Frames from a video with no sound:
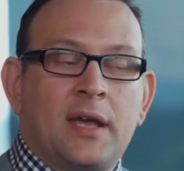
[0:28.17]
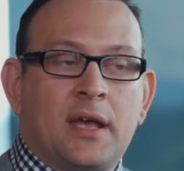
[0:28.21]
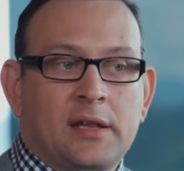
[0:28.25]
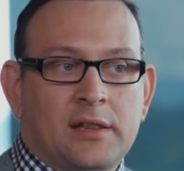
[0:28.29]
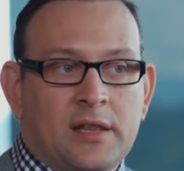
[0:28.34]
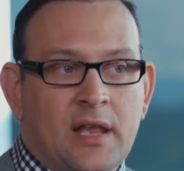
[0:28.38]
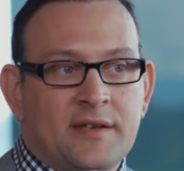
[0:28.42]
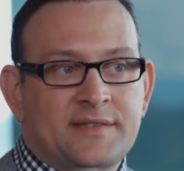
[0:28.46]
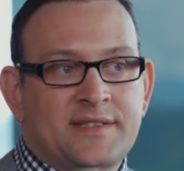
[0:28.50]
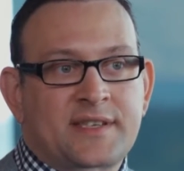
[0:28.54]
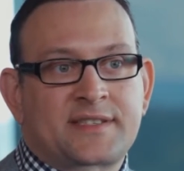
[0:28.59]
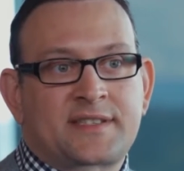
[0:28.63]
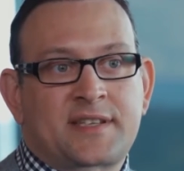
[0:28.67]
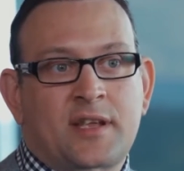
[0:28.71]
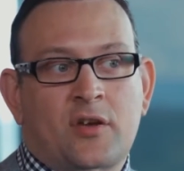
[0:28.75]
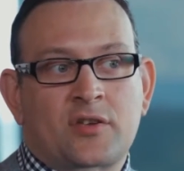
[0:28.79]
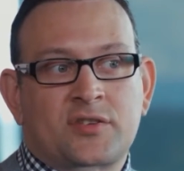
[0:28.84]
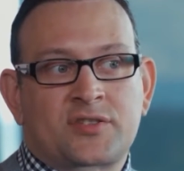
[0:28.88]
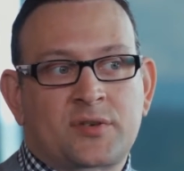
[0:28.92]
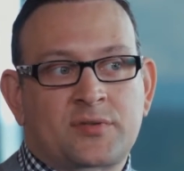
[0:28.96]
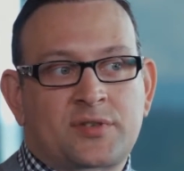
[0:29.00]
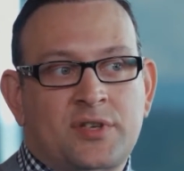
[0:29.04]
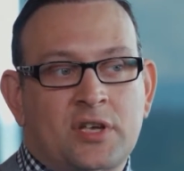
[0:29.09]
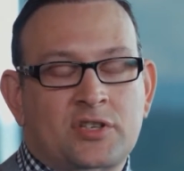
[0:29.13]
Allows us to
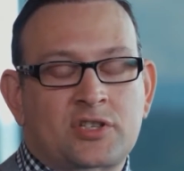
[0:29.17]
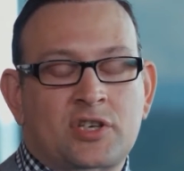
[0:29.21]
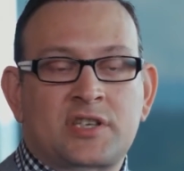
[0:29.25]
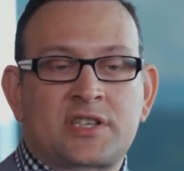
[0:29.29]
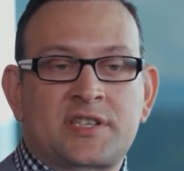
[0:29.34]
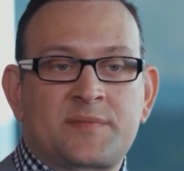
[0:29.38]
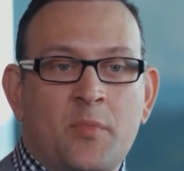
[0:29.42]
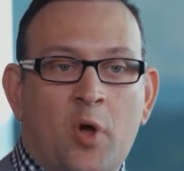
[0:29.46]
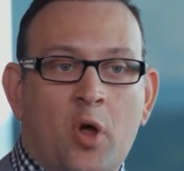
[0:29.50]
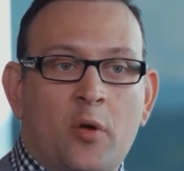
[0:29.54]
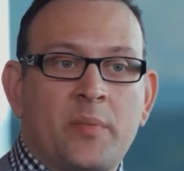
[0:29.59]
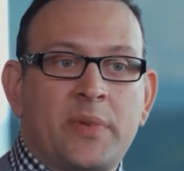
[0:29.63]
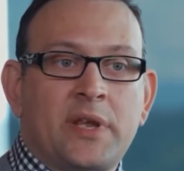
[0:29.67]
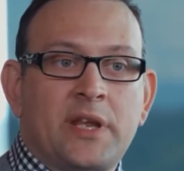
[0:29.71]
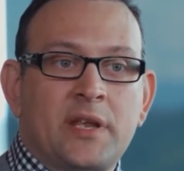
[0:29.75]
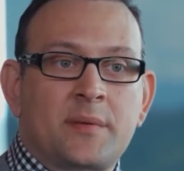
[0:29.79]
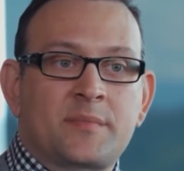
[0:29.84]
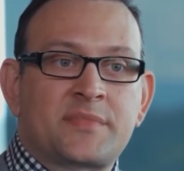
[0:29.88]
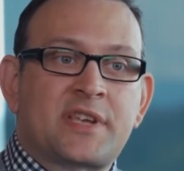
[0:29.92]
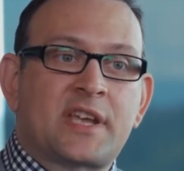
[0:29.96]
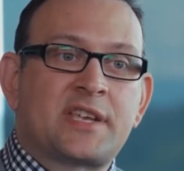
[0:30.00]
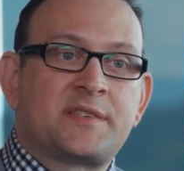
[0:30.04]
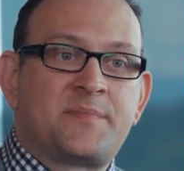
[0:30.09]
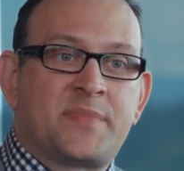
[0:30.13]
also touch on small,
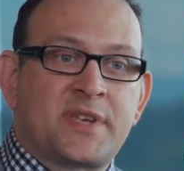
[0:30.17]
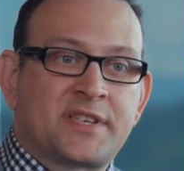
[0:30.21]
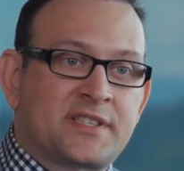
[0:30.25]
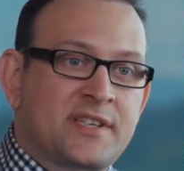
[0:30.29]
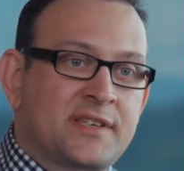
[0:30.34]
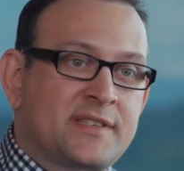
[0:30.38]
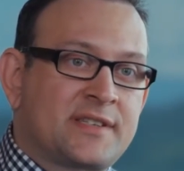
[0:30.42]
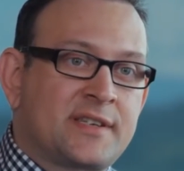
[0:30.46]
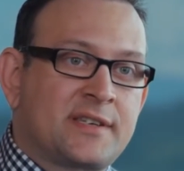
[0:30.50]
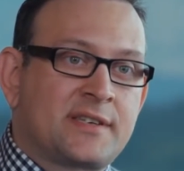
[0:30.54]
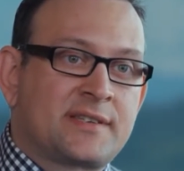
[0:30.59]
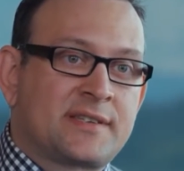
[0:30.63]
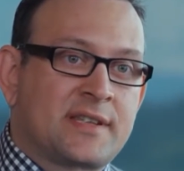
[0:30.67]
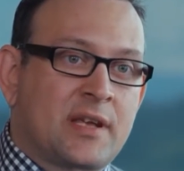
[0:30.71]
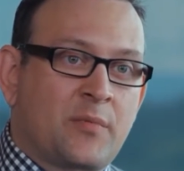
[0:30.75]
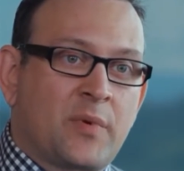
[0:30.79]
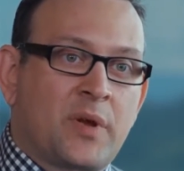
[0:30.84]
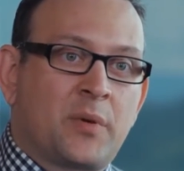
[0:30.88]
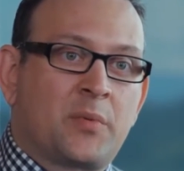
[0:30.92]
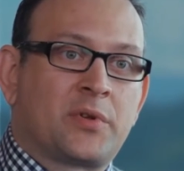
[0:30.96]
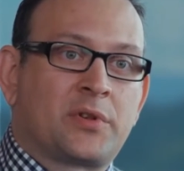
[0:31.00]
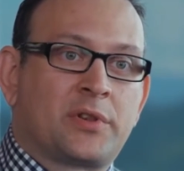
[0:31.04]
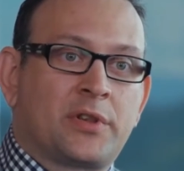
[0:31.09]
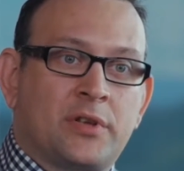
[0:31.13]
medium-sized businesses that
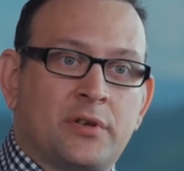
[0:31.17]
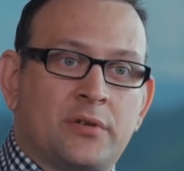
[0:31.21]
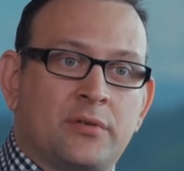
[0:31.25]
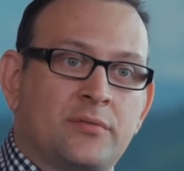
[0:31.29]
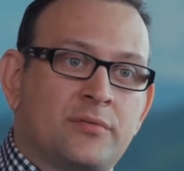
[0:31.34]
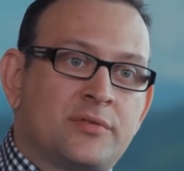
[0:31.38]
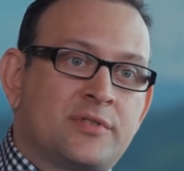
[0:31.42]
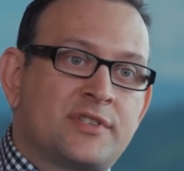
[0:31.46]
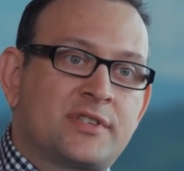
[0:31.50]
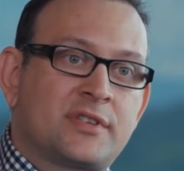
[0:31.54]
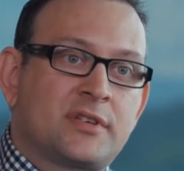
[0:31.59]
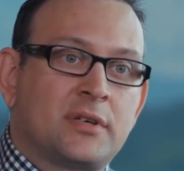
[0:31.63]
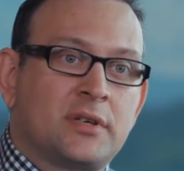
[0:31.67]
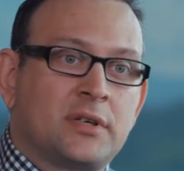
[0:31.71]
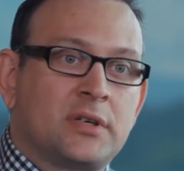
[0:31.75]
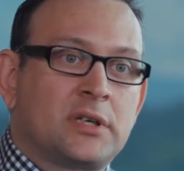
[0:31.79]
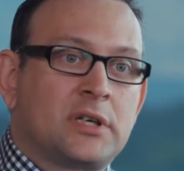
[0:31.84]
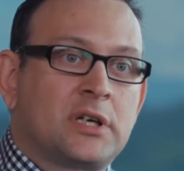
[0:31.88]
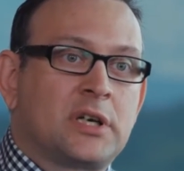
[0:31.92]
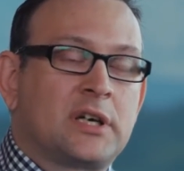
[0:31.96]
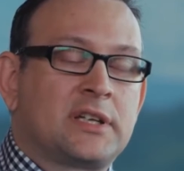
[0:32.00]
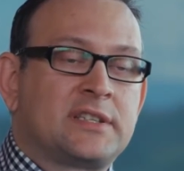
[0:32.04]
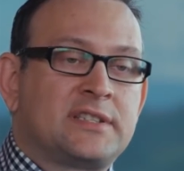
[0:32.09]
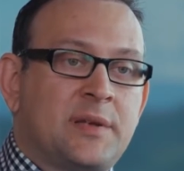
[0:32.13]
we would lose
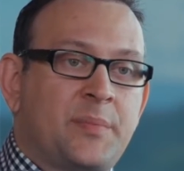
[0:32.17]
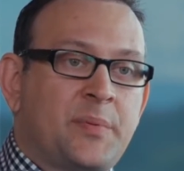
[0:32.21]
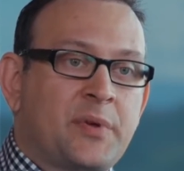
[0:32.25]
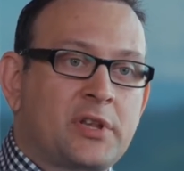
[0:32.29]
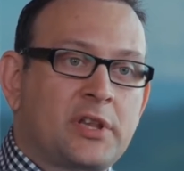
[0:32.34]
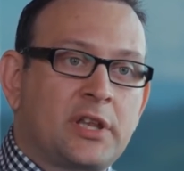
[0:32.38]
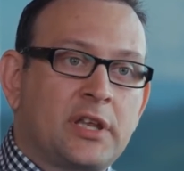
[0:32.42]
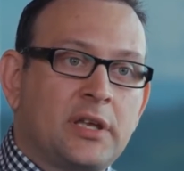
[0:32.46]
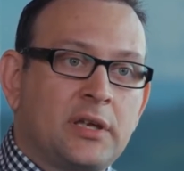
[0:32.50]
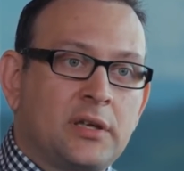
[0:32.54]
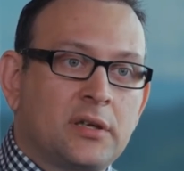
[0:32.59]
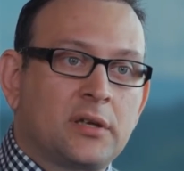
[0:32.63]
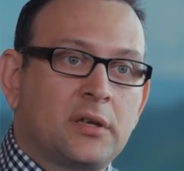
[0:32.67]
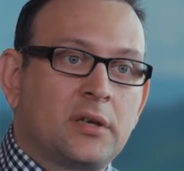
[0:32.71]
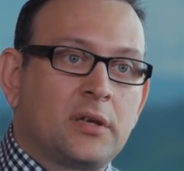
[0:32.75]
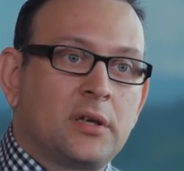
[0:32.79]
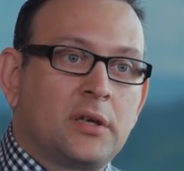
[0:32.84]
typically,